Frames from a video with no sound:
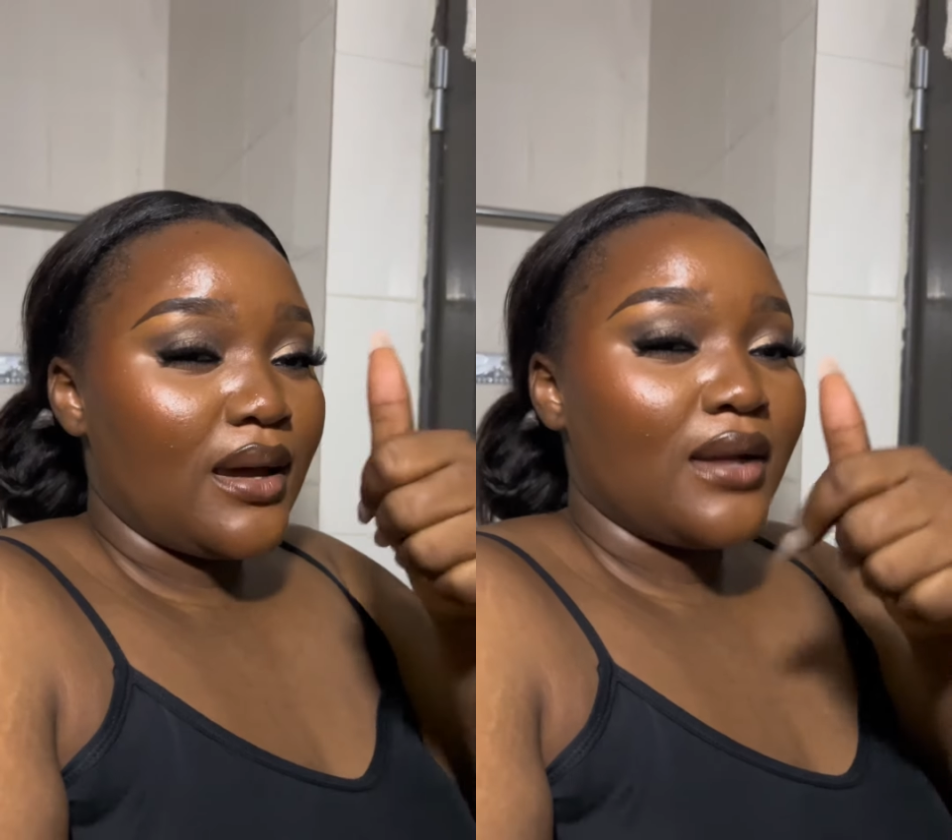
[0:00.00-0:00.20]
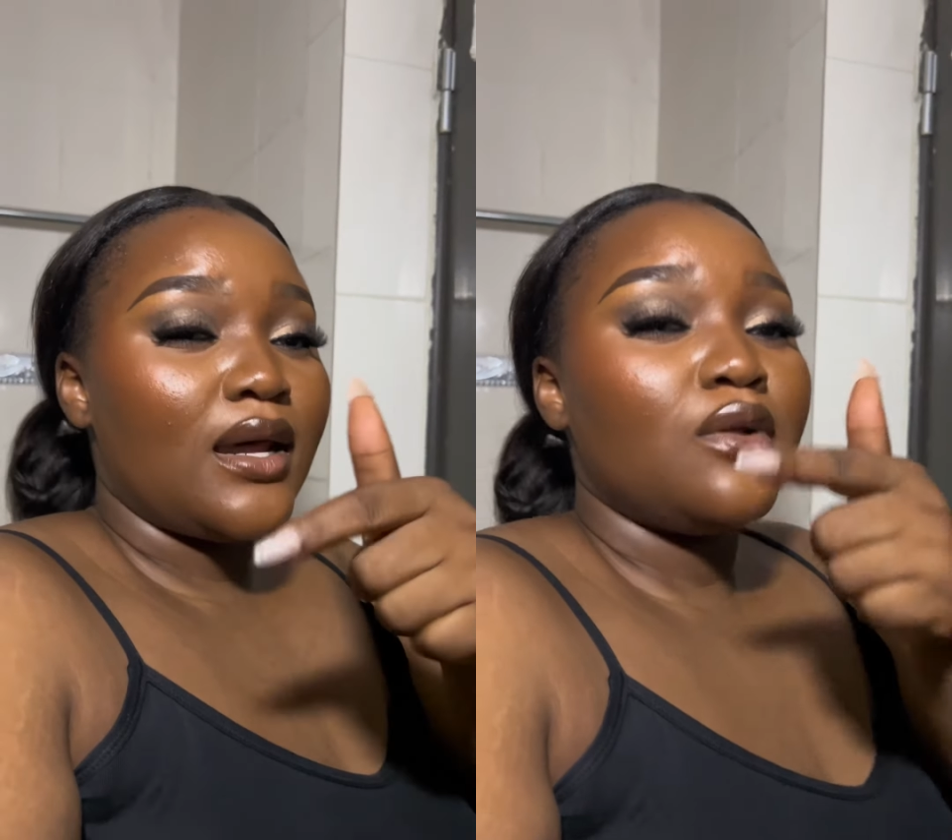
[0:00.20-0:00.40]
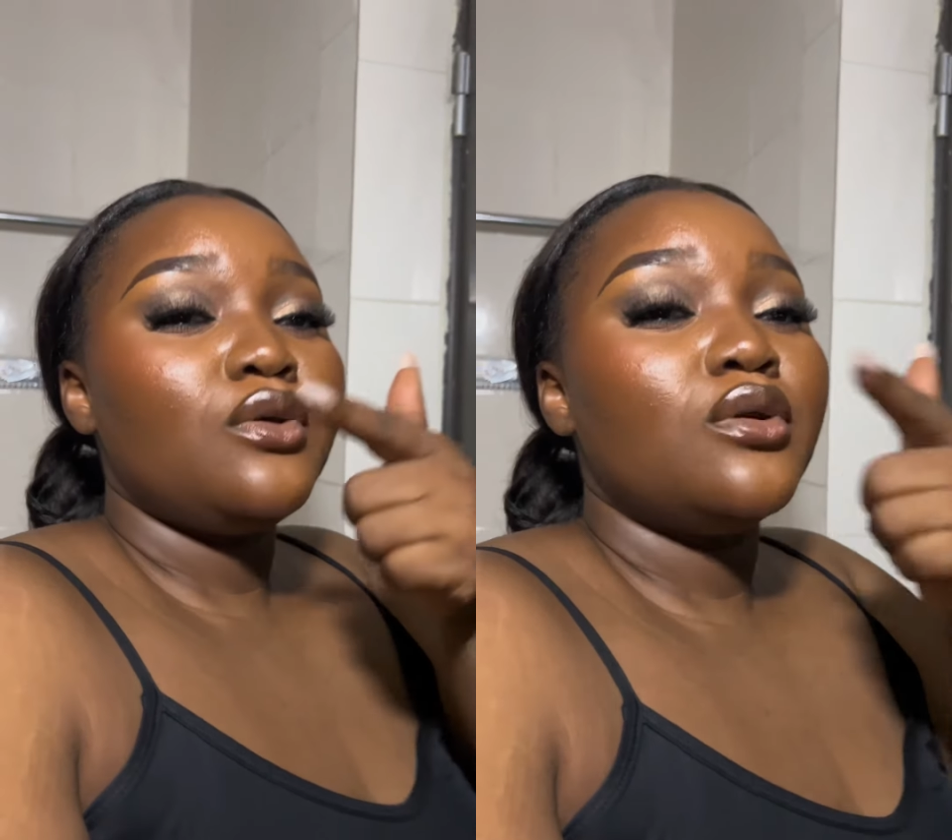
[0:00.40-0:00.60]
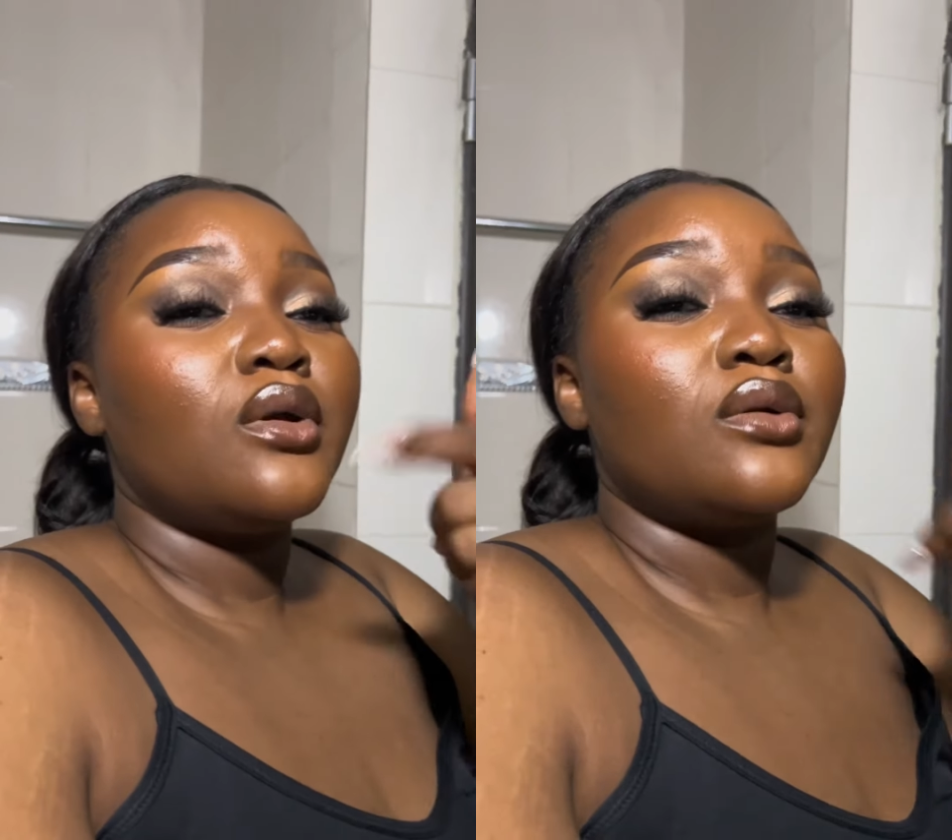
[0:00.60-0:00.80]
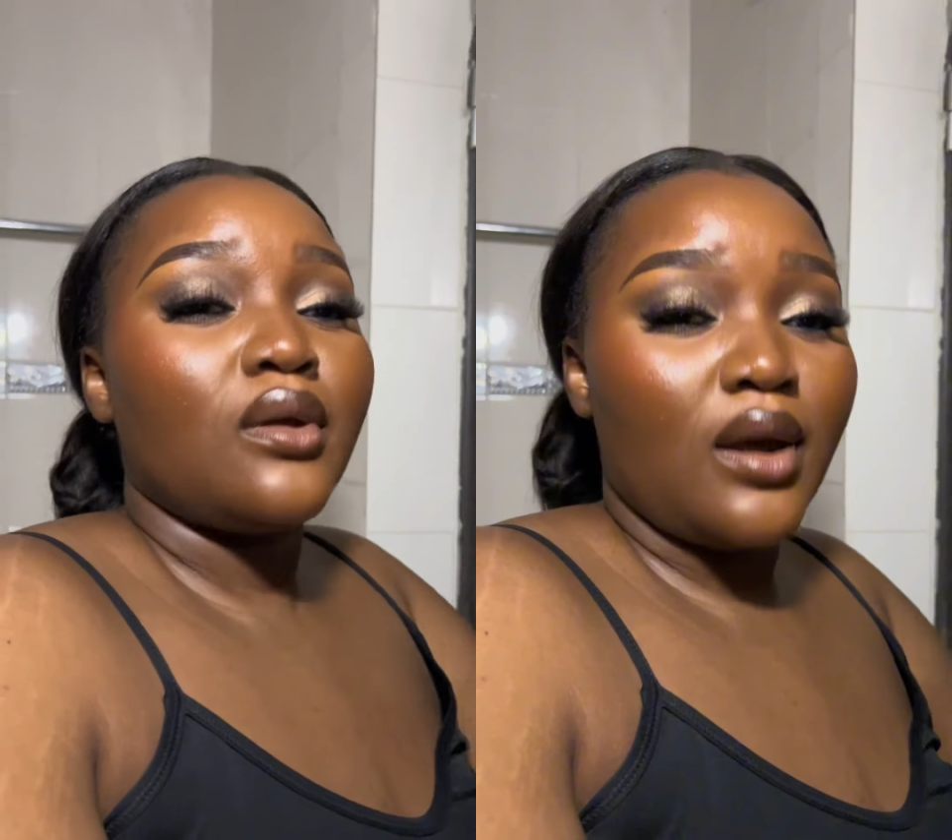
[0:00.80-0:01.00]
And I know you're
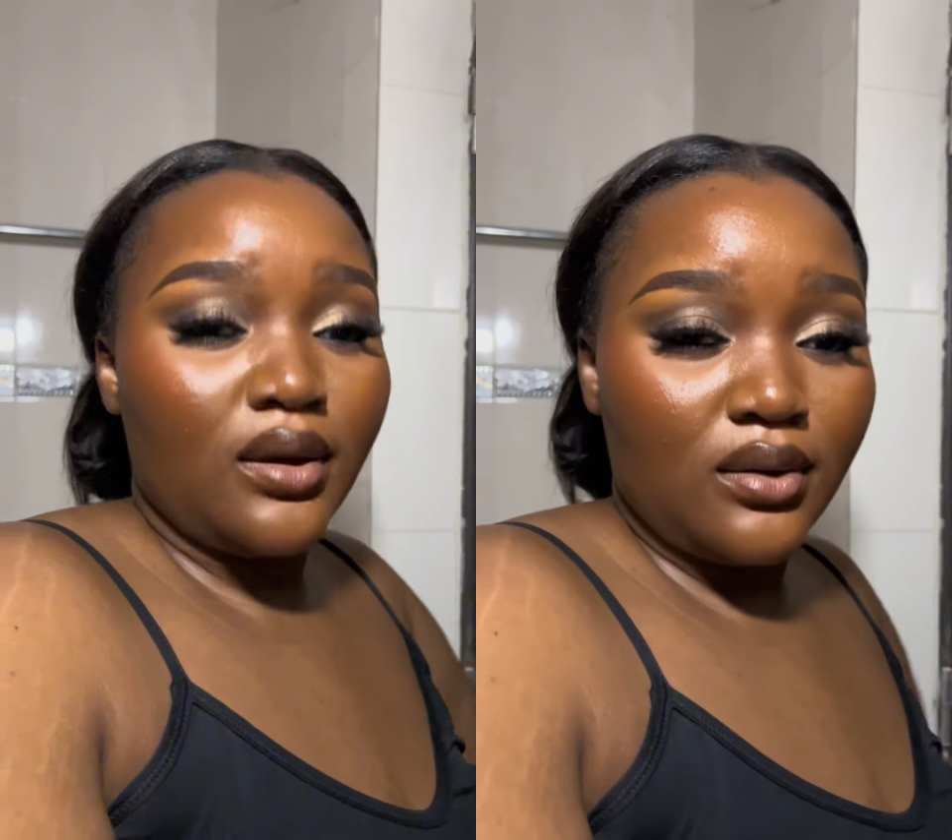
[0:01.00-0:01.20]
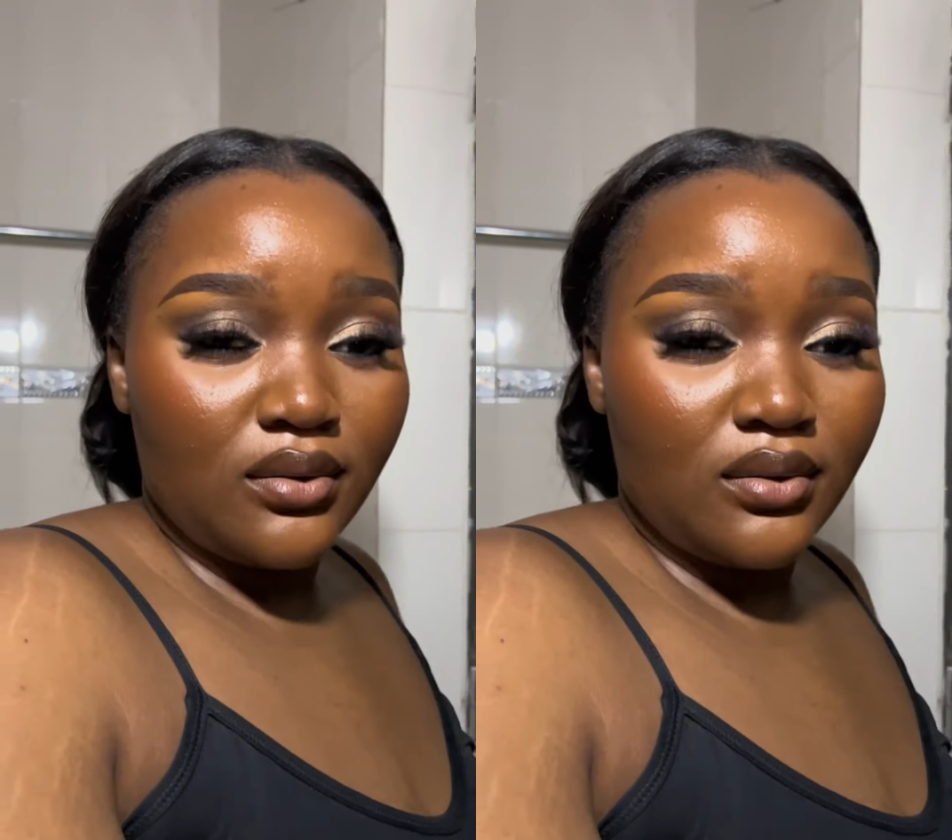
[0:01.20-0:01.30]
gonna like